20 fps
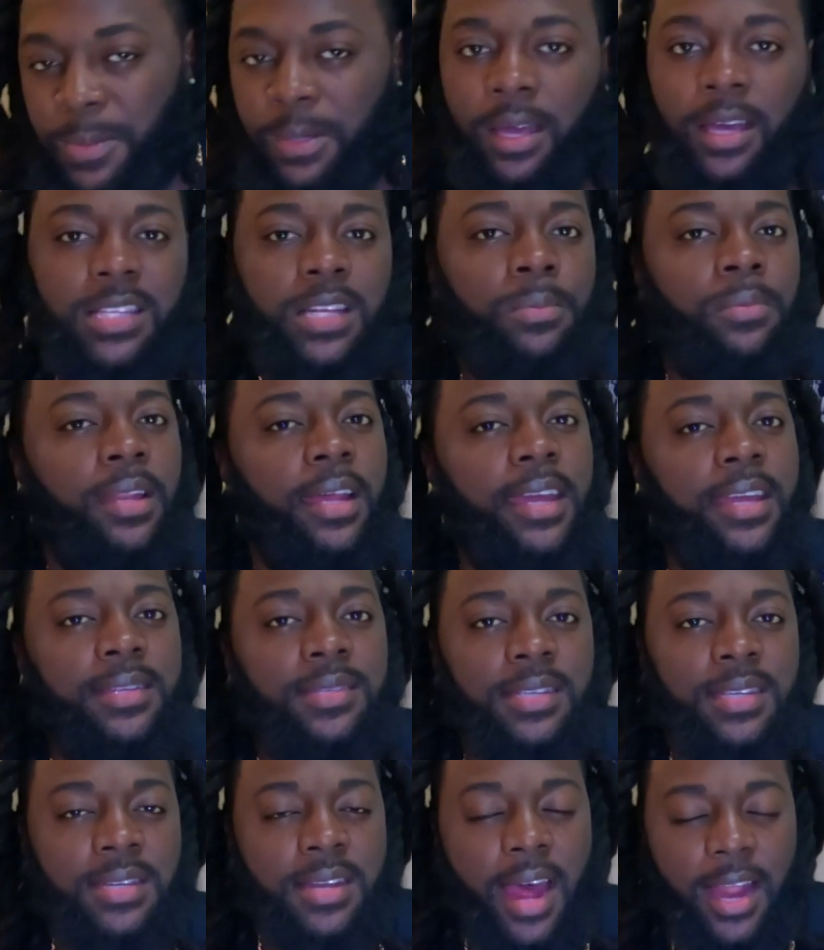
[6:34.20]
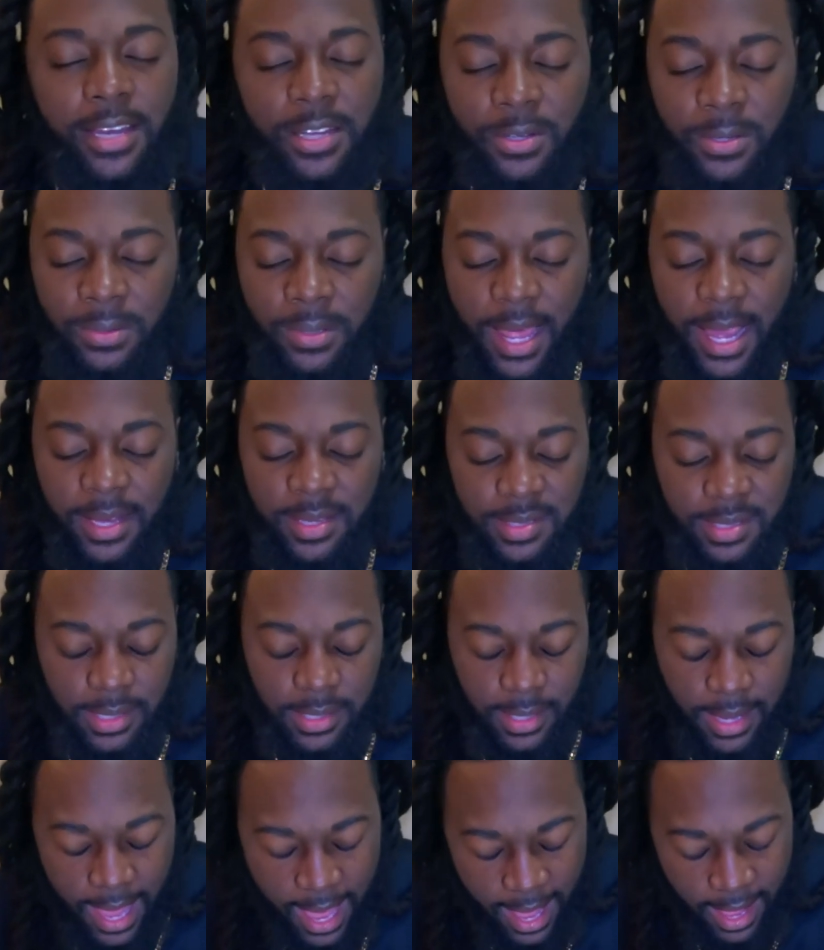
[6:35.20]
because I'm lazy and I don't like
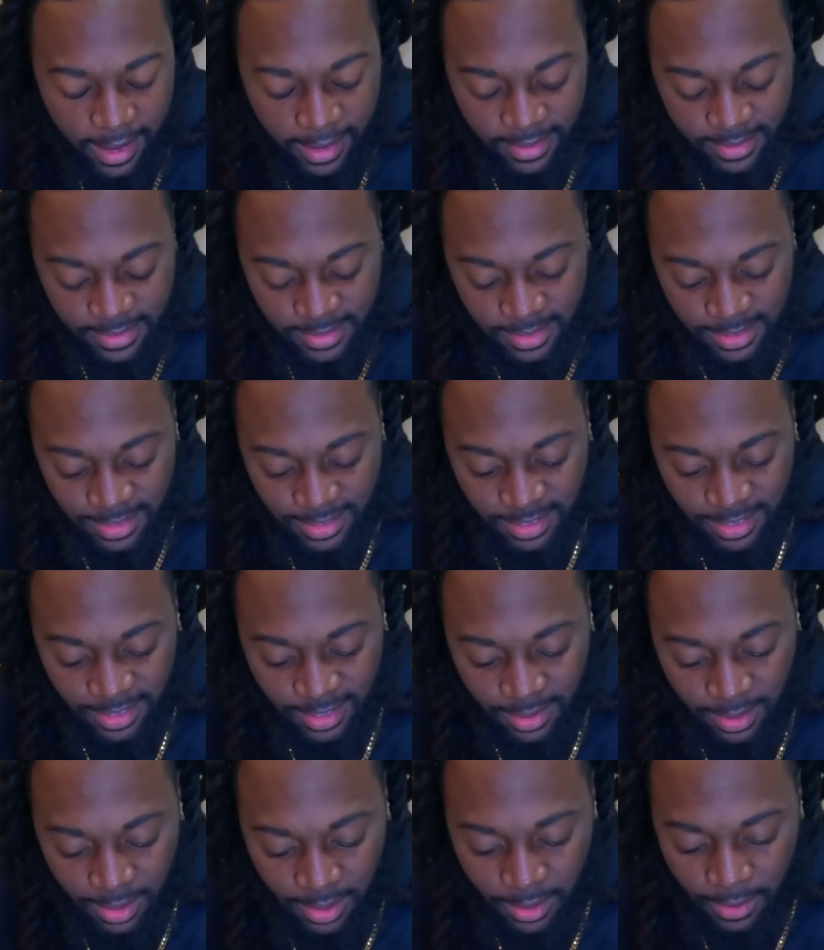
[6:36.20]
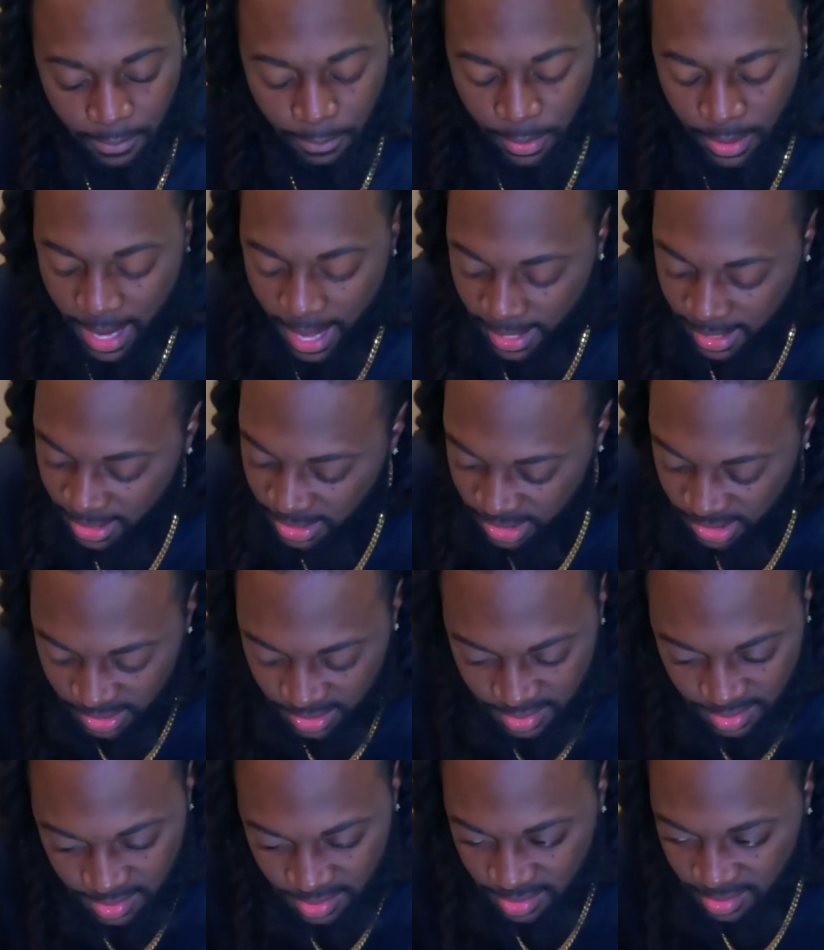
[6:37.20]
seeing ads. But I could
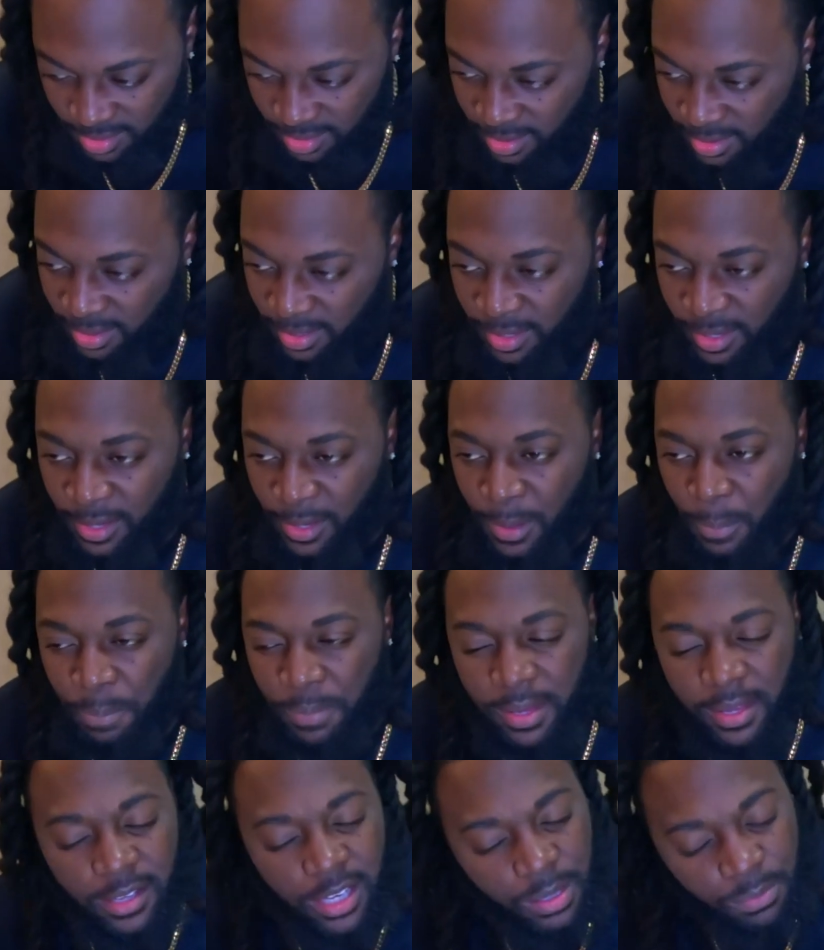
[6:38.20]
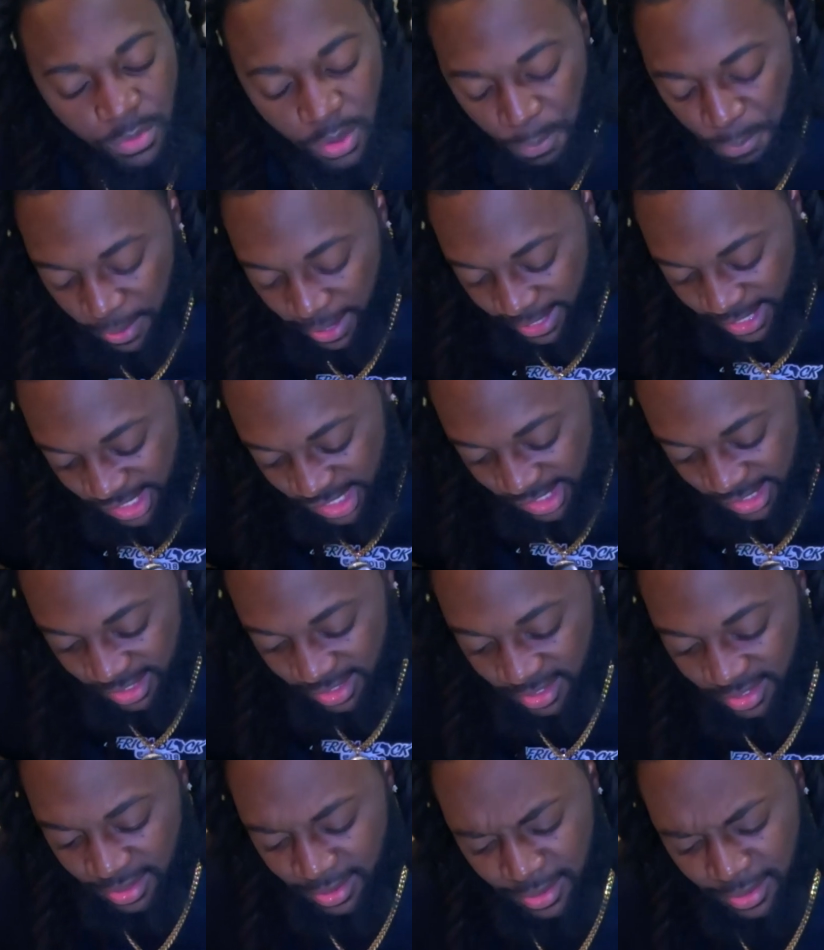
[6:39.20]
just be a little more patient